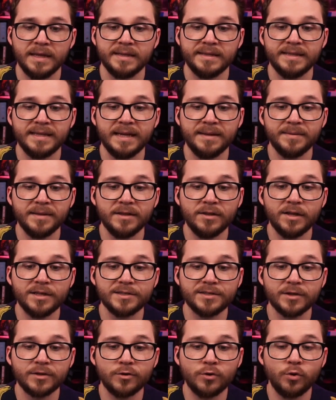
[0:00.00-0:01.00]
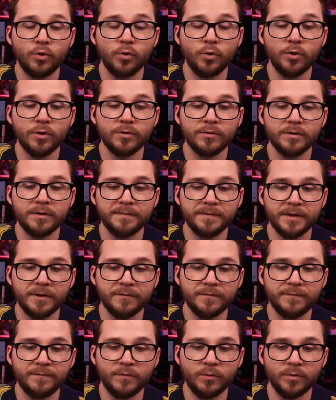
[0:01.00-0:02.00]
Mm. And they lost a quarter of their
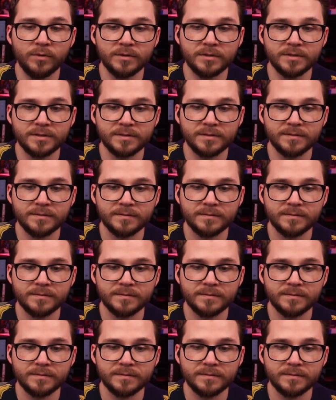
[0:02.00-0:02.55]
force.